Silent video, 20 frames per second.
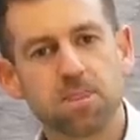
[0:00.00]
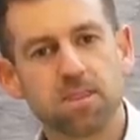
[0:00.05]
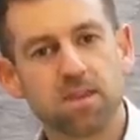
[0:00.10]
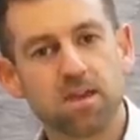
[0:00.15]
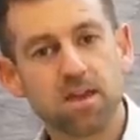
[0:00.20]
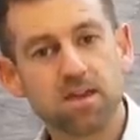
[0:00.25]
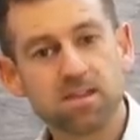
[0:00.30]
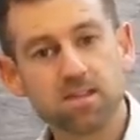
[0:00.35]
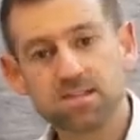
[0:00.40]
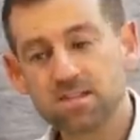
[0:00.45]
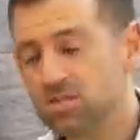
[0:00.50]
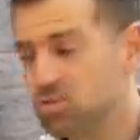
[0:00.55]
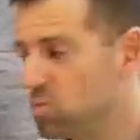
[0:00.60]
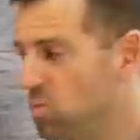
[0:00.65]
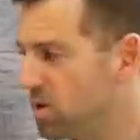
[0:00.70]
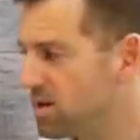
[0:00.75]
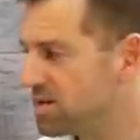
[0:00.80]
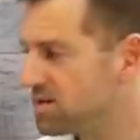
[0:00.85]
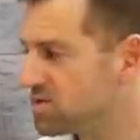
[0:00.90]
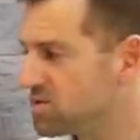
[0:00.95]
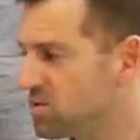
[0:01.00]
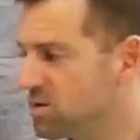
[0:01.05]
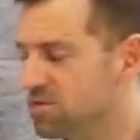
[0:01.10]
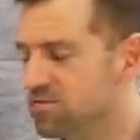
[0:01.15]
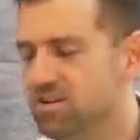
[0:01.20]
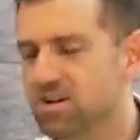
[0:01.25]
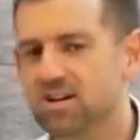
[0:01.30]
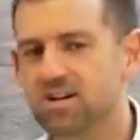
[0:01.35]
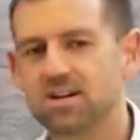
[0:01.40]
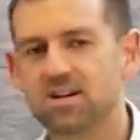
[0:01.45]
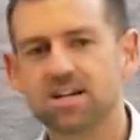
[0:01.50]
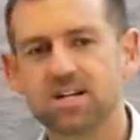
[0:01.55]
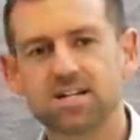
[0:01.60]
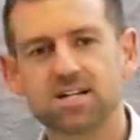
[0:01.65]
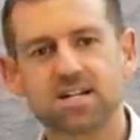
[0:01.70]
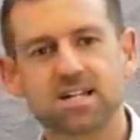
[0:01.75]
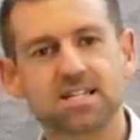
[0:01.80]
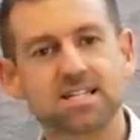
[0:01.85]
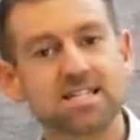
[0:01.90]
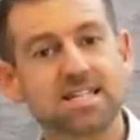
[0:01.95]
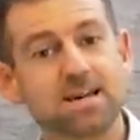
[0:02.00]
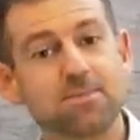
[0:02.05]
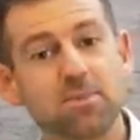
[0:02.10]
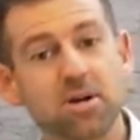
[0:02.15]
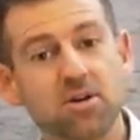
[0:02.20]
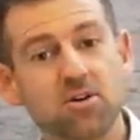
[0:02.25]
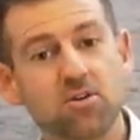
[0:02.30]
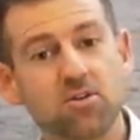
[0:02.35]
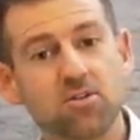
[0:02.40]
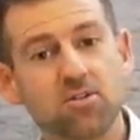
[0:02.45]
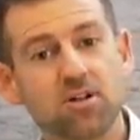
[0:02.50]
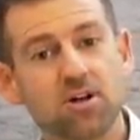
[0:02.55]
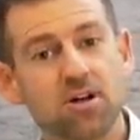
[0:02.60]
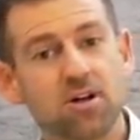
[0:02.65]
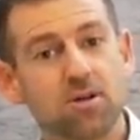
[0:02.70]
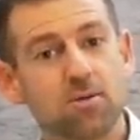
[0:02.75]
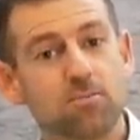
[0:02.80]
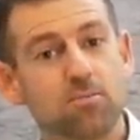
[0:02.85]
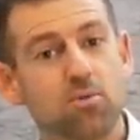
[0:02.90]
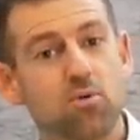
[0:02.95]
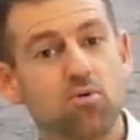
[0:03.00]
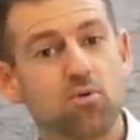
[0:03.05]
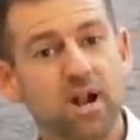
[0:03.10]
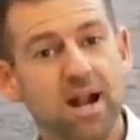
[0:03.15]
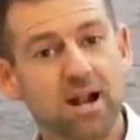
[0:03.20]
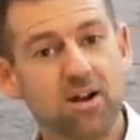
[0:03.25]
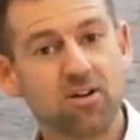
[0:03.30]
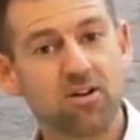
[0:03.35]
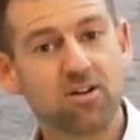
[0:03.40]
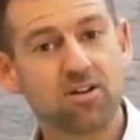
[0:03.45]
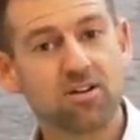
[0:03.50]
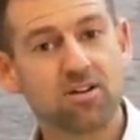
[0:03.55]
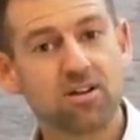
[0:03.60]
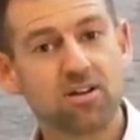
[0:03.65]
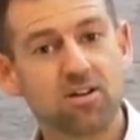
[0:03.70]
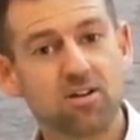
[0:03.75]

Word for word: Okay, this is what sort of a, a typical prayer